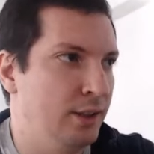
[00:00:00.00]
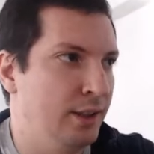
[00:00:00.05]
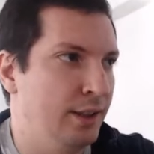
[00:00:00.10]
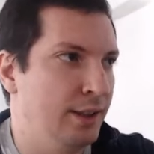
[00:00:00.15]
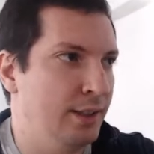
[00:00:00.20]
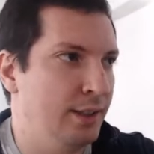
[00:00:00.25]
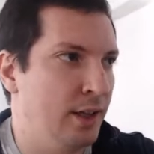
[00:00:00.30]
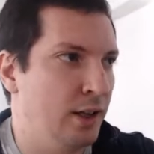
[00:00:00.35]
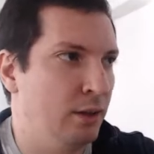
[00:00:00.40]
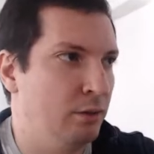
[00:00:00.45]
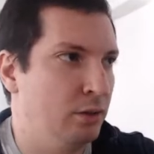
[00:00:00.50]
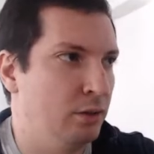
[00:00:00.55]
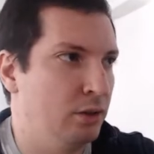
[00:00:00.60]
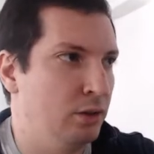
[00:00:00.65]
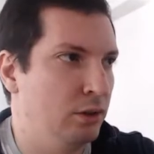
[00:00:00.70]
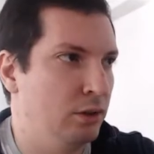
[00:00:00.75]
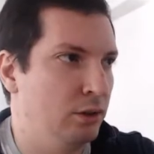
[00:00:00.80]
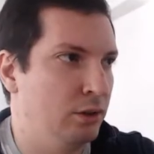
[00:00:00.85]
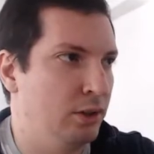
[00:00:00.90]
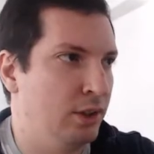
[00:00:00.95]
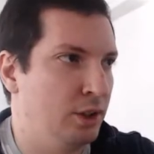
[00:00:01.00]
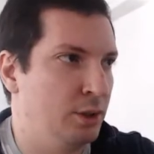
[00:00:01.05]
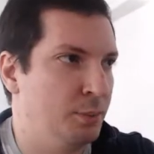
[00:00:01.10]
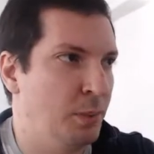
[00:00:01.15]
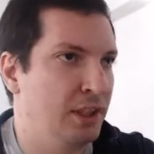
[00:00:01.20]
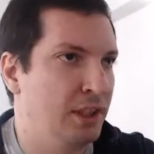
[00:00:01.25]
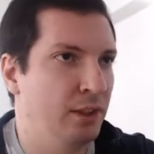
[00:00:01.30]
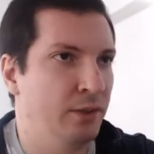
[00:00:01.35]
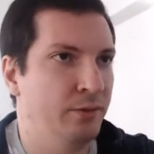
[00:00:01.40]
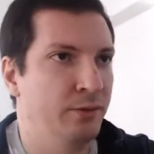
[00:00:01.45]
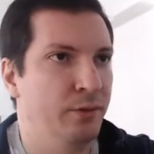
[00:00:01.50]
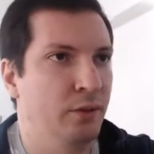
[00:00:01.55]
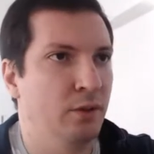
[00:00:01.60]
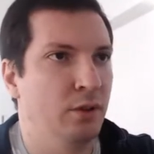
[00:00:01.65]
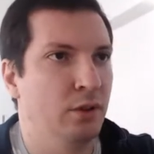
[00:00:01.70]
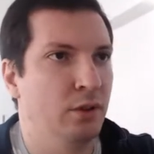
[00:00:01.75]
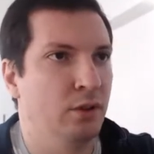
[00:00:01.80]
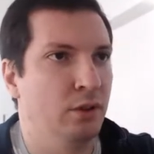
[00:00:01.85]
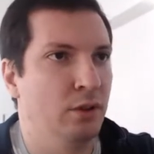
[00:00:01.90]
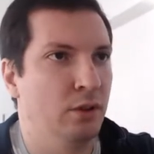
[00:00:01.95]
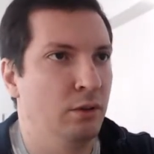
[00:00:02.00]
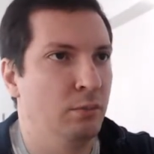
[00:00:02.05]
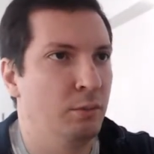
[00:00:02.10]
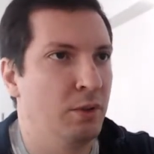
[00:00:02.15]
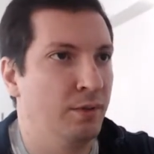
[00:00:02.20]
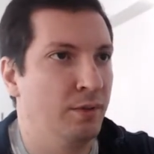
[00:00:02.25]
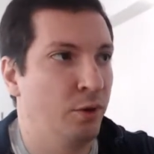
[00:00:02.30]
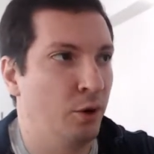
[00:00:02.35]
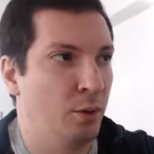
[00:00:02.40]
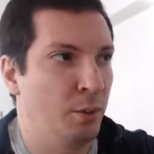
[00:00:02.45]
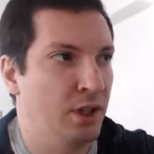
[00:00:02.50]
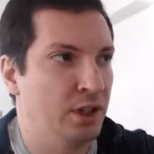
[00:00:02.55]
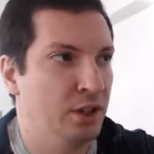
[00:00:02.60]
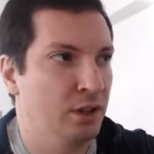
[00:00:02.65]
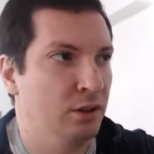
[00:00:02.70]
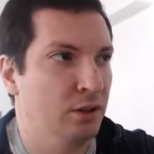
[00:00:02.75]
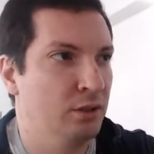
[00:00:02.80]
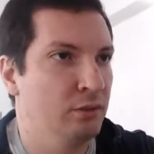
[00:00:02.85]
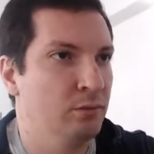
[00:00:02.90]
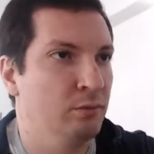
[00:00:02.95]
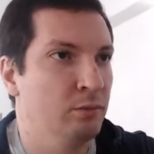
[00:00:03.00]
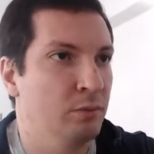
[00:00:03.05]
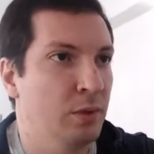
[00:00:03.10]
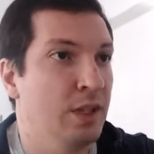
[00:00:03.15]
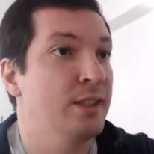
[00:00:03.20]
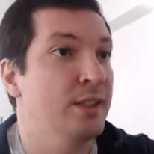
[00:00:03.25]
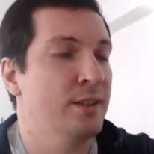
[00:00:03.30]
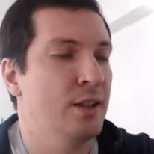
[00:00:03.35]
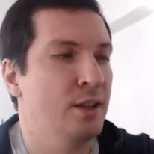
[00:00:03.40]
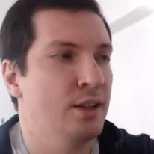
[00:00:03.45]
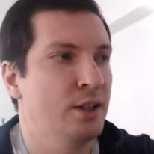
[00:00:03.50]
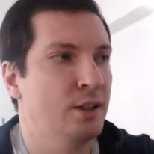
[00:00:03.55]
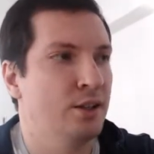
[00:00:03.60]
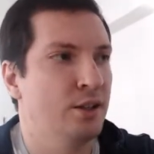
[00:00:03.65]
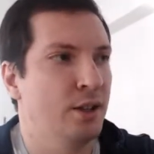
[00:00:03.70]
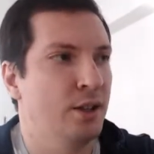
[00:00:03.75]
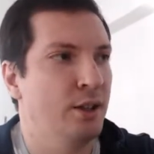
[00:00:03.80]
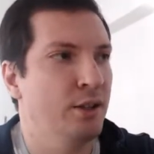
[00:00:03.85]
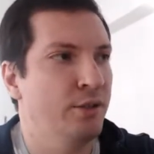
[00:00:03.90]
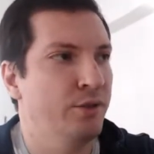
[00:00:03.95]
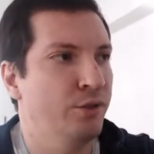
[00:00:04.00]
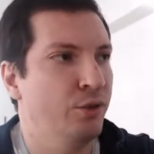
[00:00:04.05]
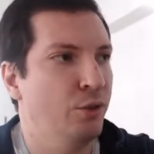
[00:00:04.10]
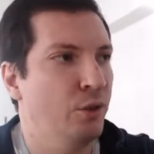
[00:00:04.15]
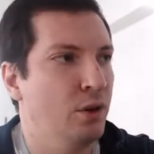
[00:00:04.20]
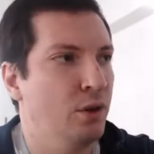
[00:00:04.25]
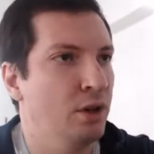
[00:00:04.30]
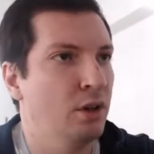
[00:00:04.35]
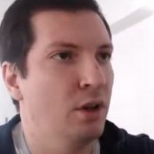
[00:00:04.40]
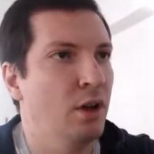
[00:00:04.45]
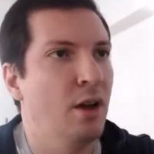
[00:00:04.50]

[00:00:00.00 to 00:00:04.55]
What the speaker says: data, the respective information is necessary for